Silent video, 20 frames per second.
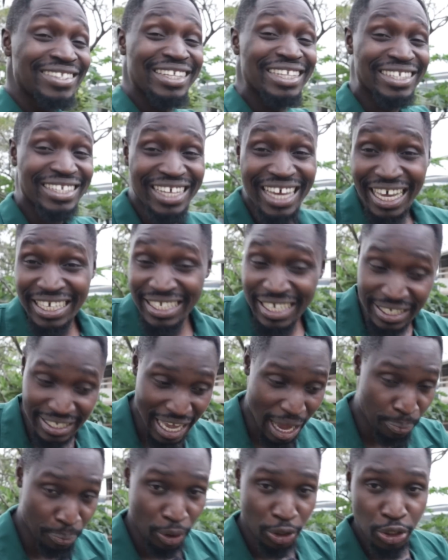these gases
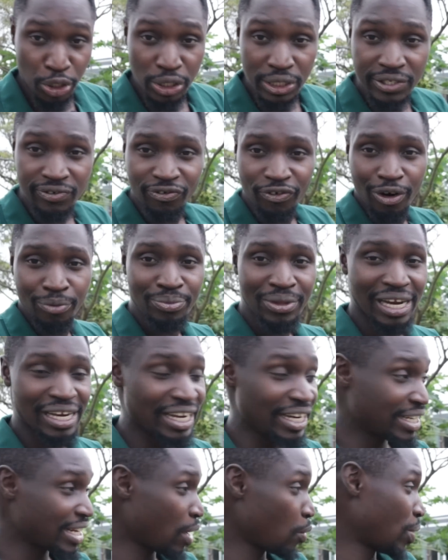are produced from the
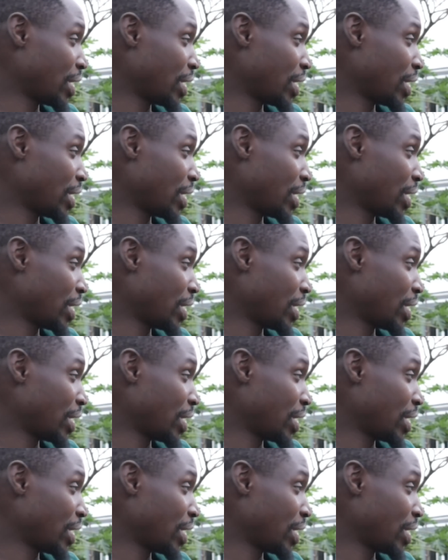litter,